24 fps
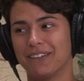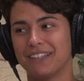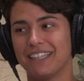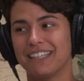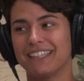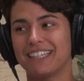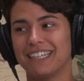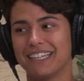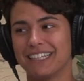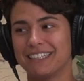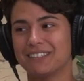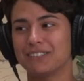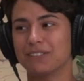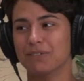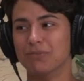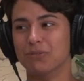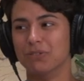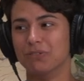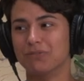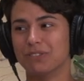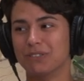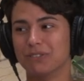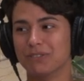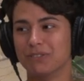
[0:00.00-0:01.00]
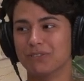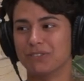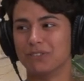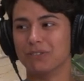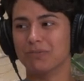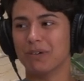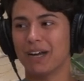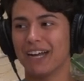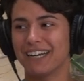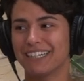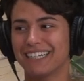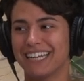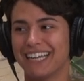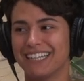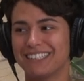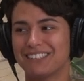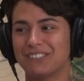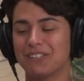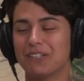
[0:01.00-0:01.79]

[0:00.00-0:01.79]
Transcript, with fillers: They think it's a movie review podcast.